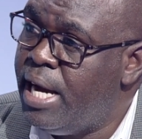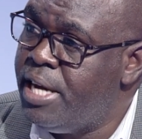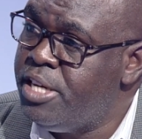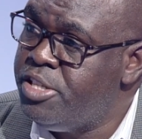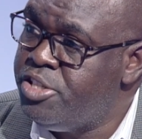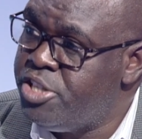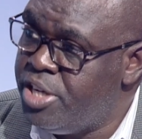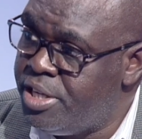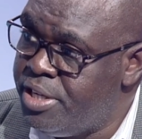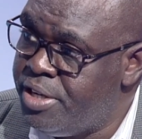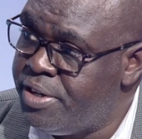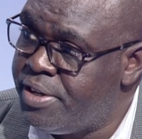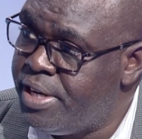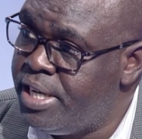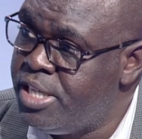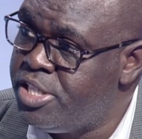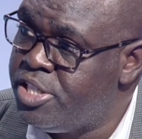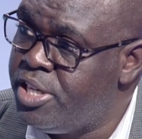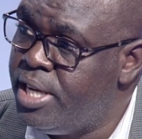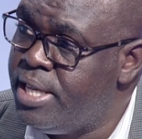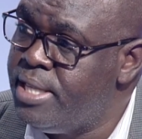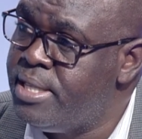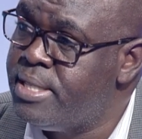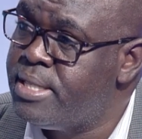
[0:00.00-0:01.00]

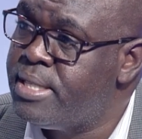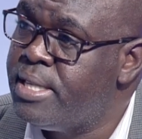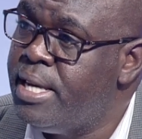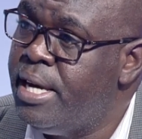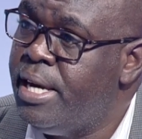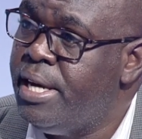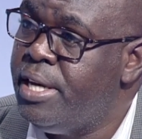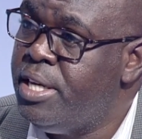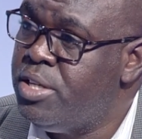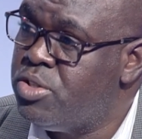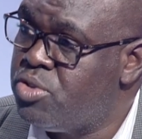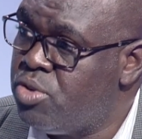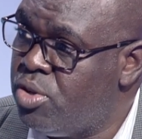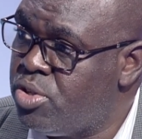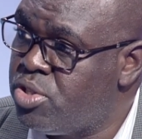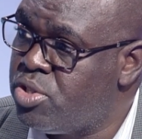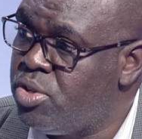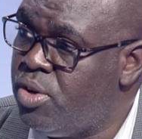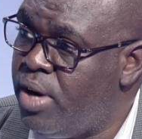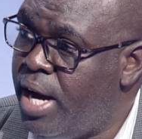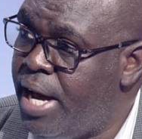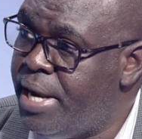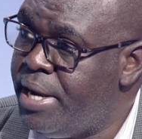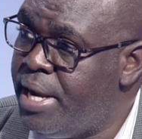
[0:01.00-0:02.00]
generations is
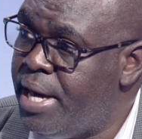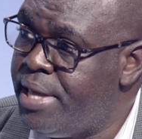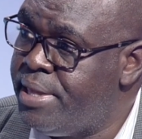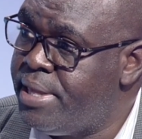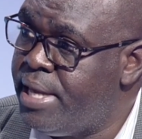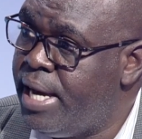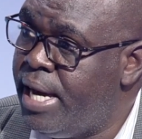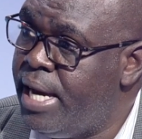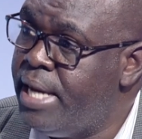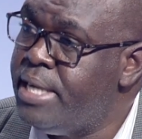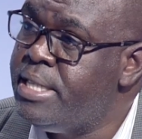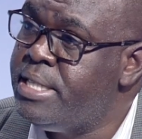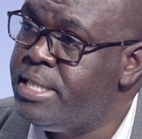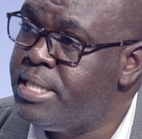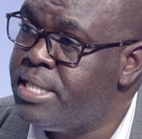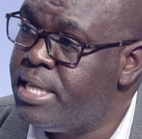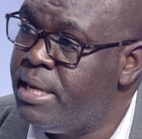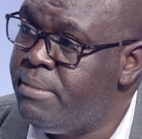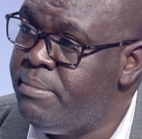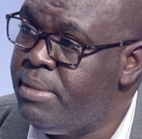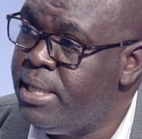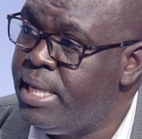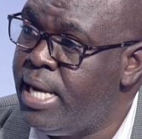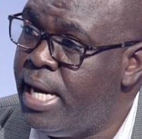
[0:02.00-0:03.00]
also another
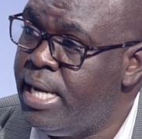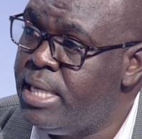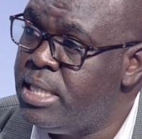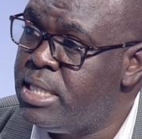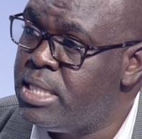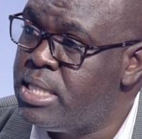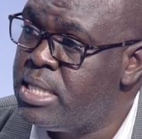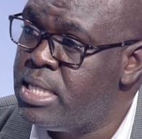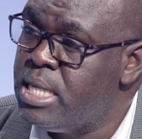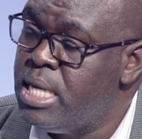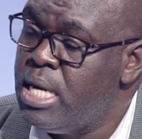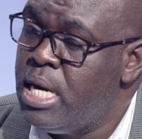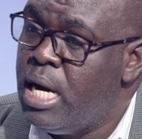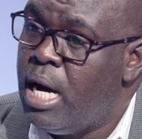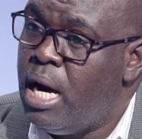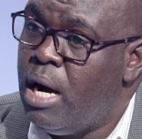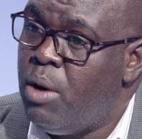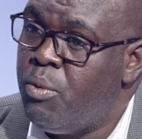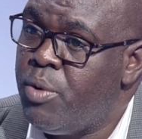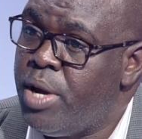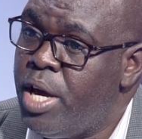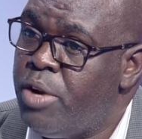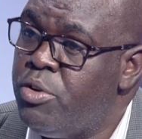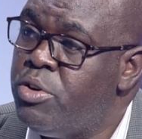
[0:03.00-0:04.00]
determinant.
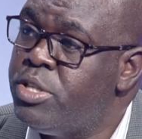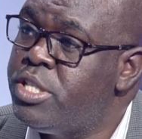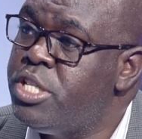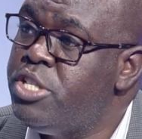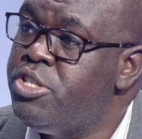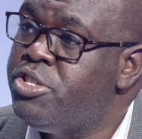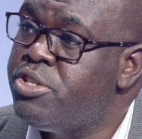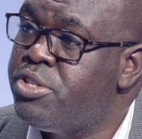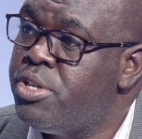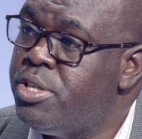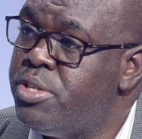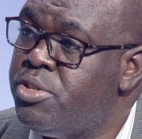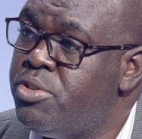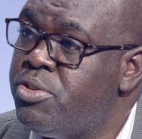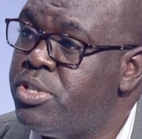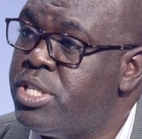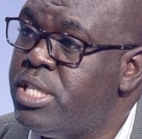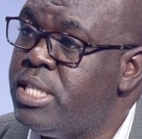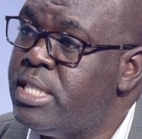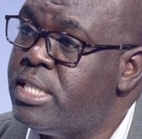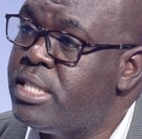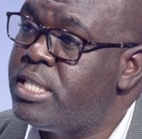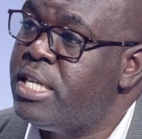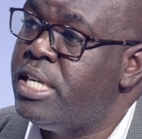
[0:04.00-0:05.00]
We are not
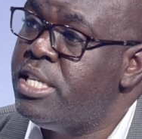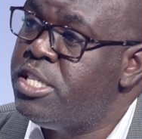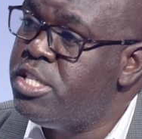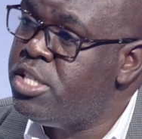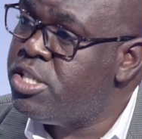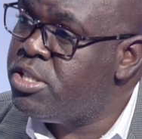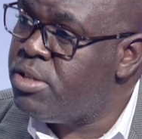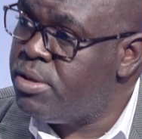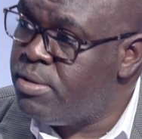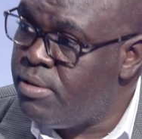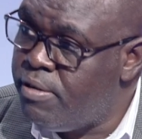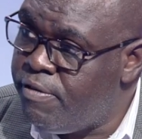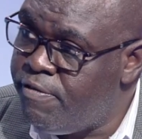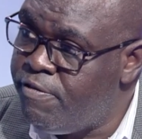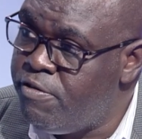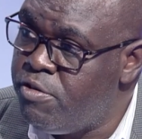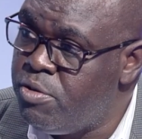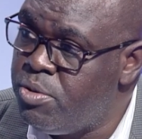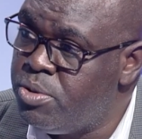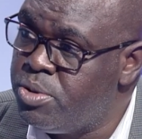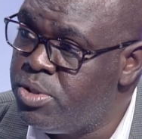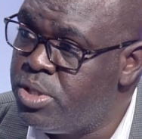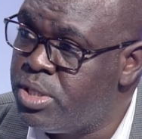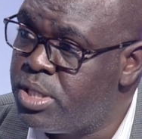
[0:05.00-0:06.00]
introducing traditional
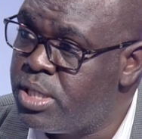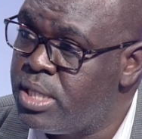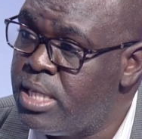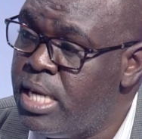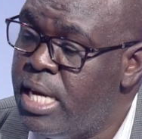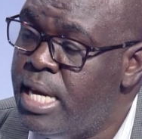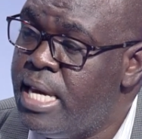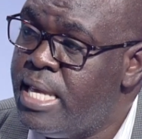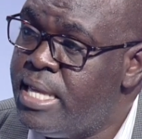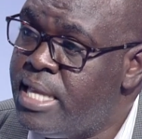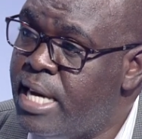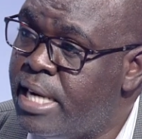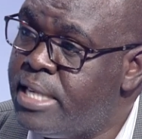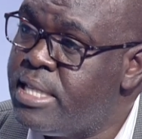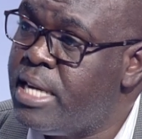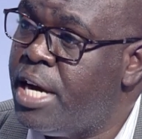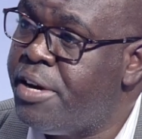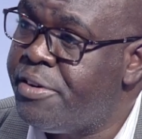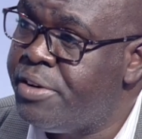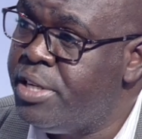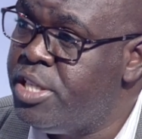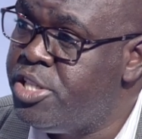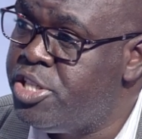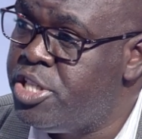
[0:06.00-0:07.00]
foods that
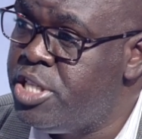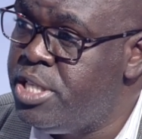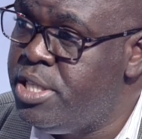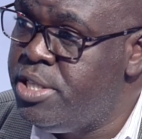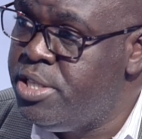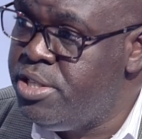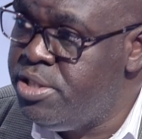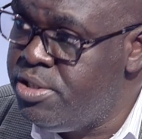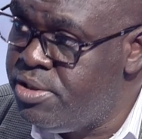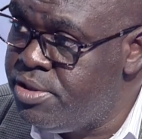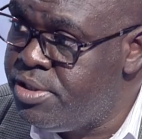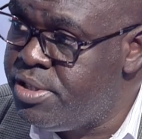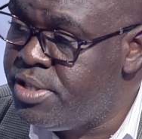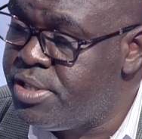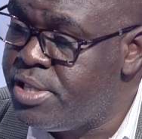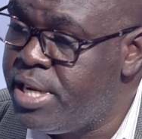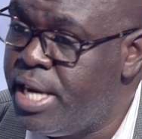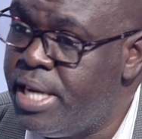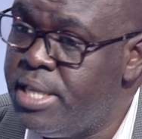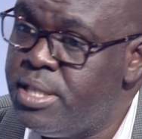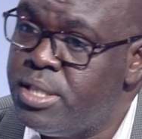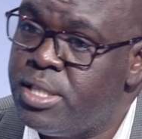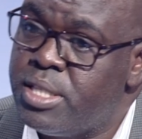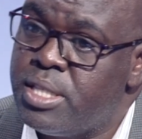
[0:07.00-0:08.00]
are rich in
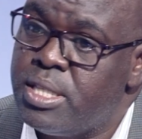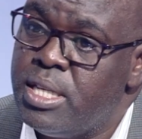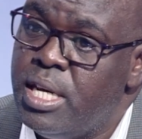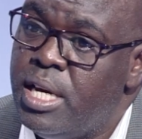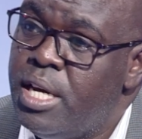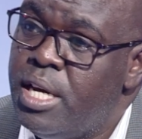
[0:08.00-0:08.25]
nutrients